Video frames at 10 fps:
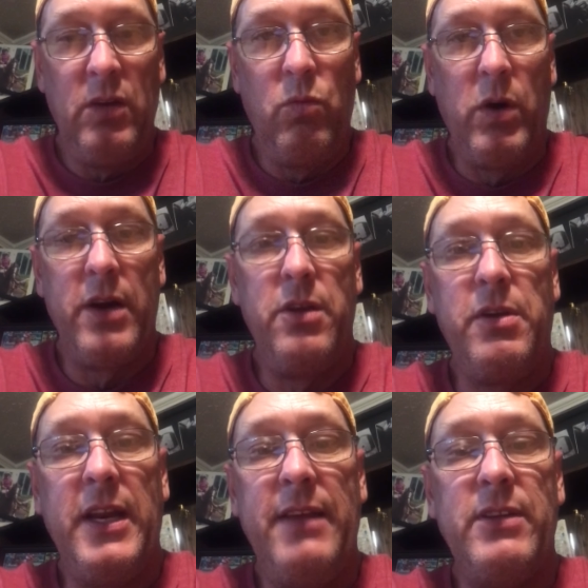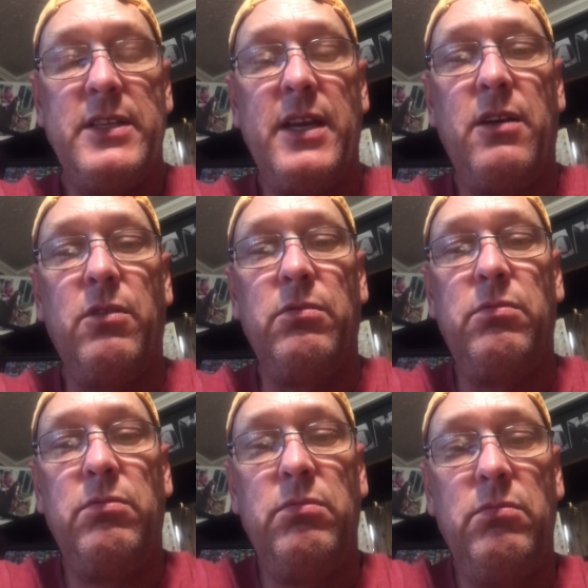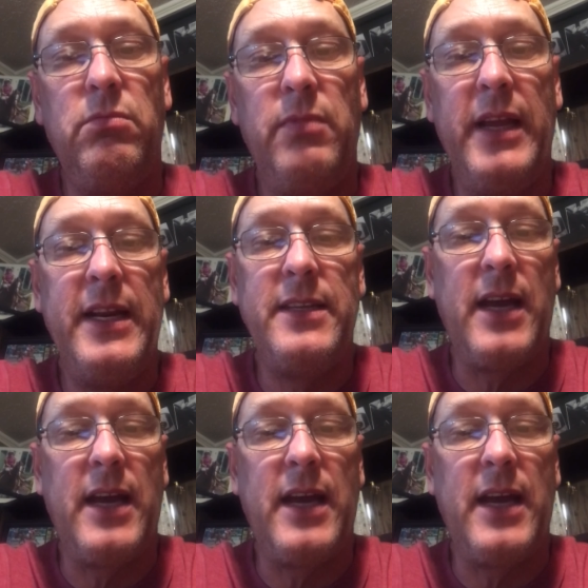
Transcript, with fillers: where you can even tell any